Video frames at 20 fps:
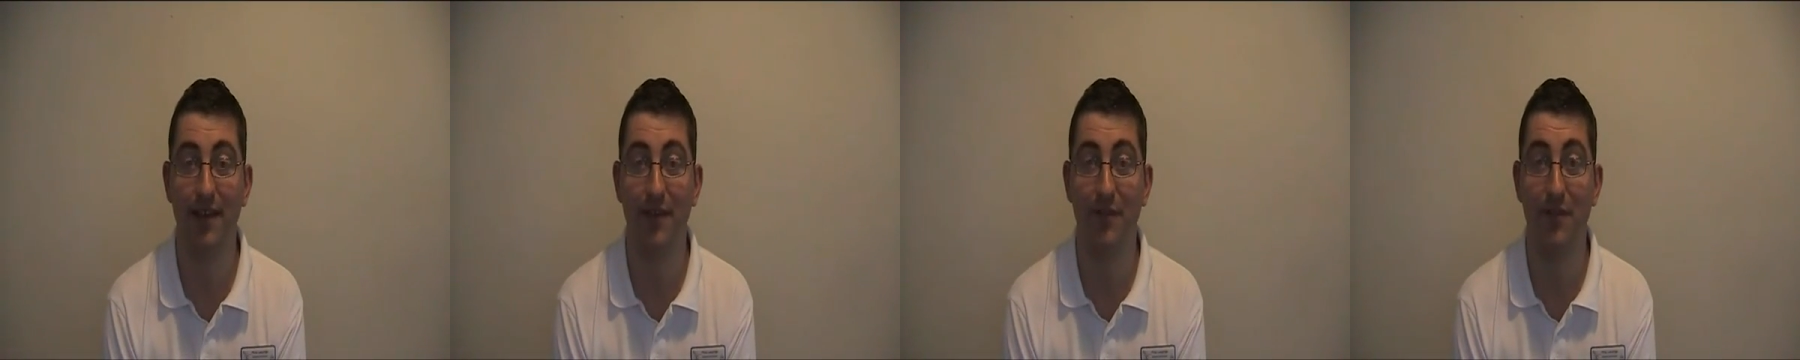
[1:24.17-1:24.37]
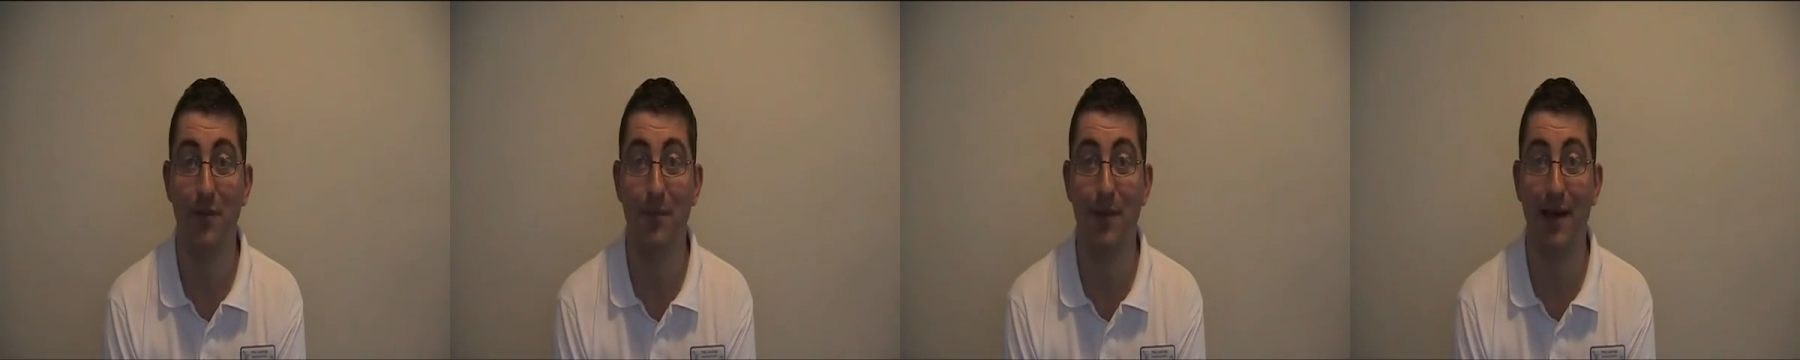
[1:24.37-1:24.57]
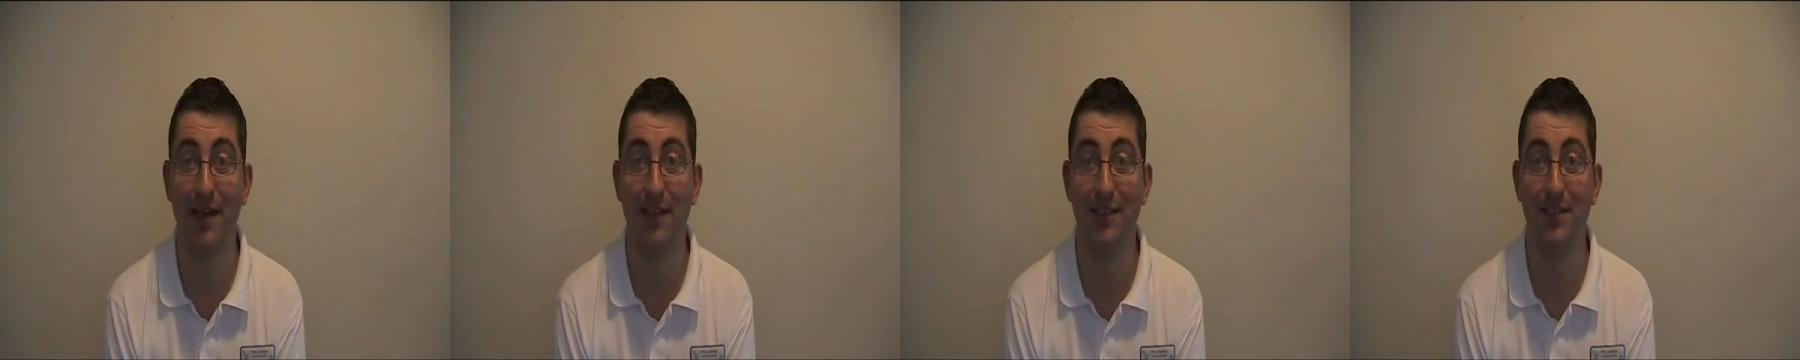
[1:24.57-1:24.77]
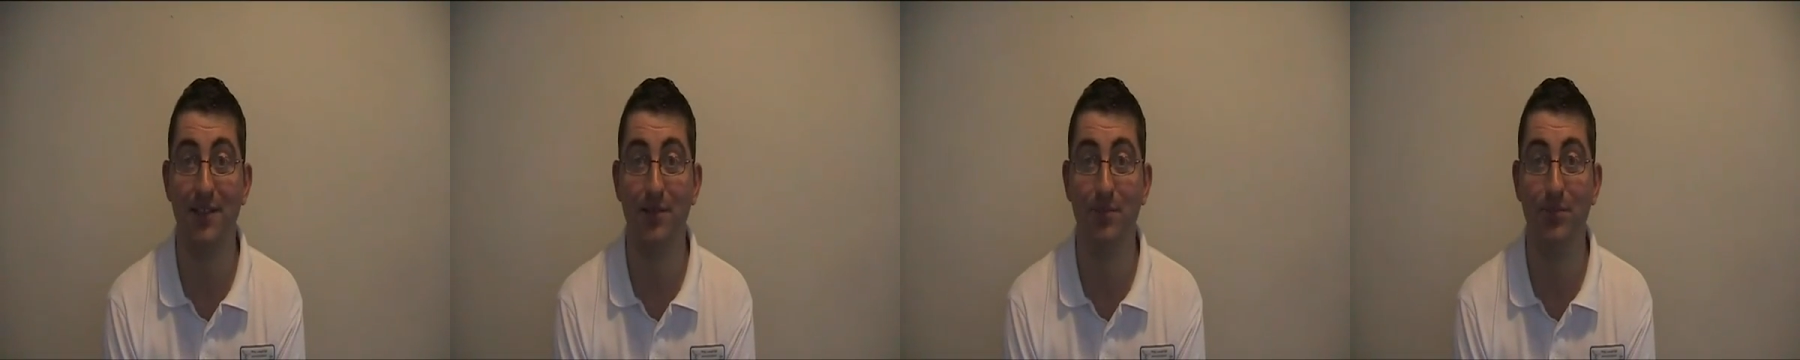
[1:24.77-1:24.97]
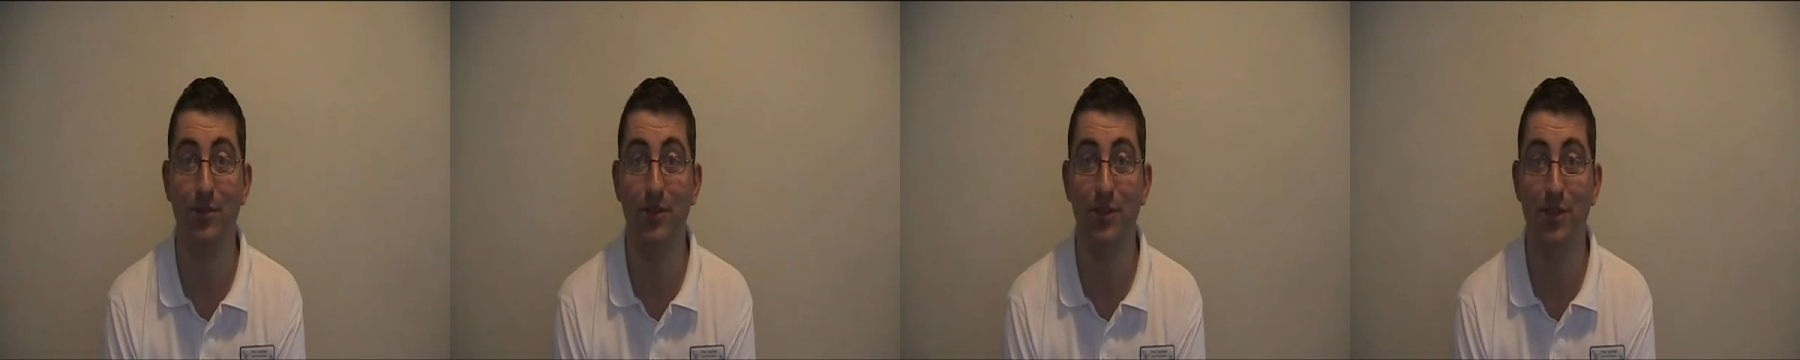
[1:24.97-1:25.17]
if you manage
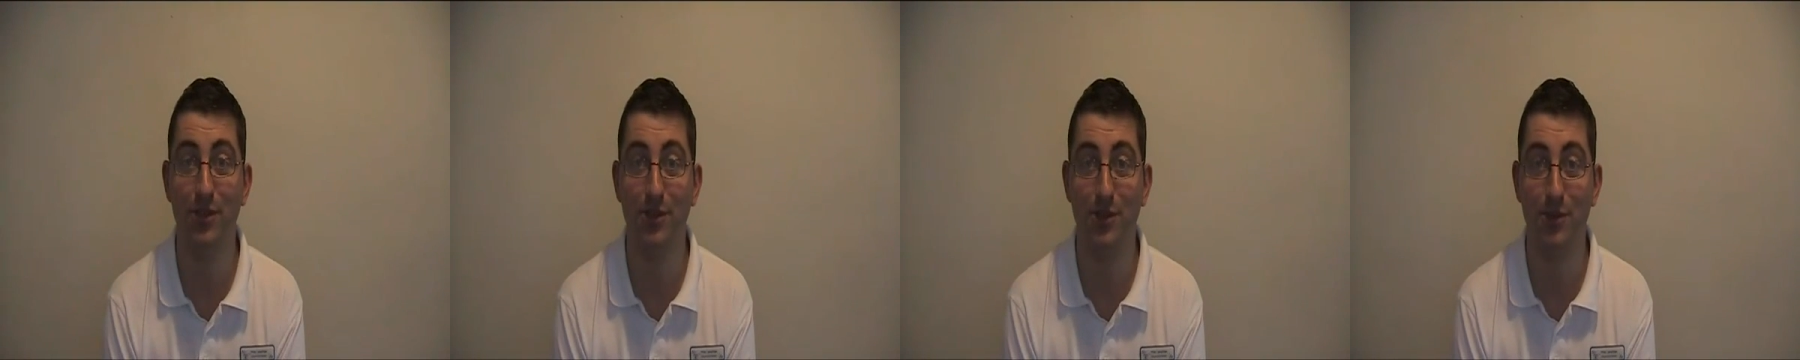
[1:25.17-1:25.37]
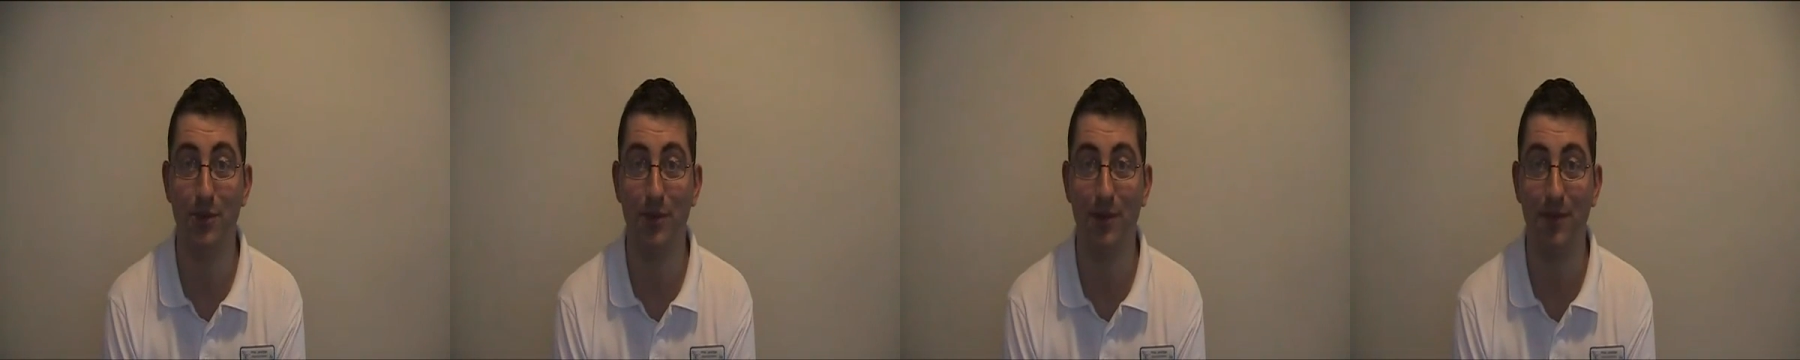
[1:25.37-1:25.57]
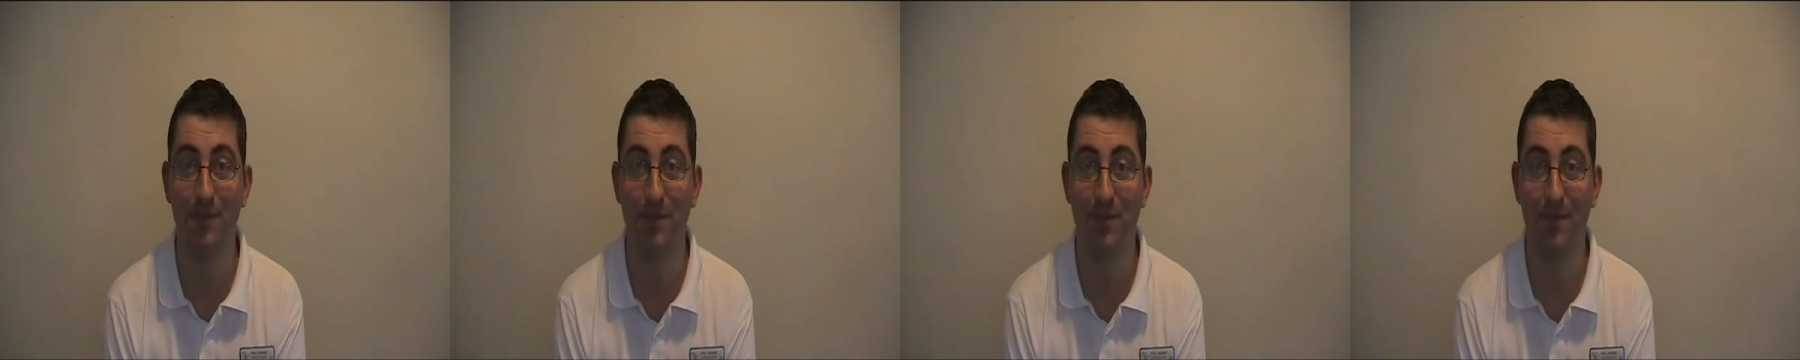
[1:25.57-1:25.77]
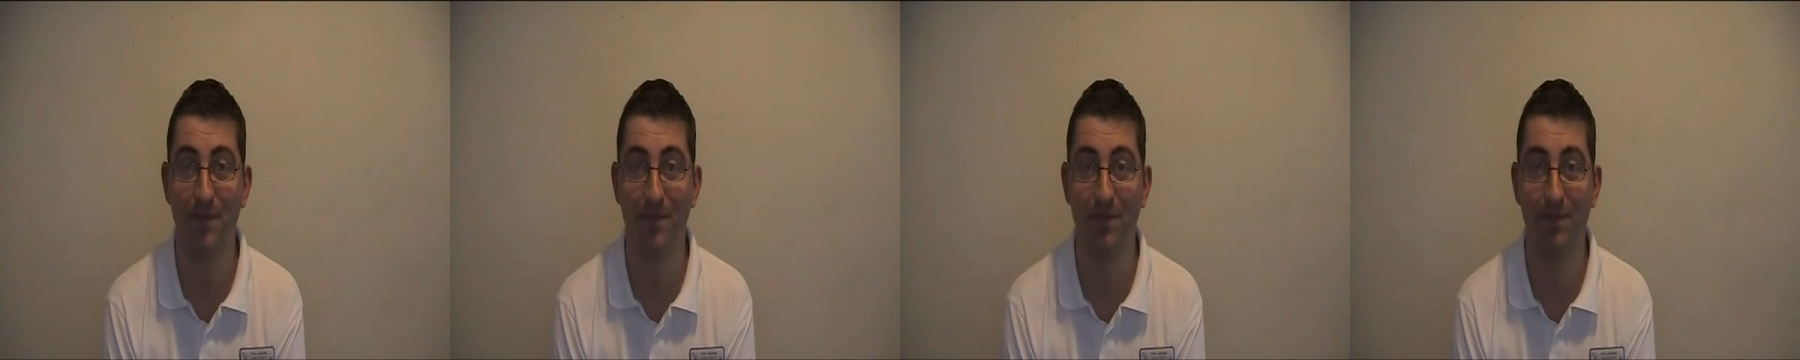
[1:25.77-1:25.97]
to produce one.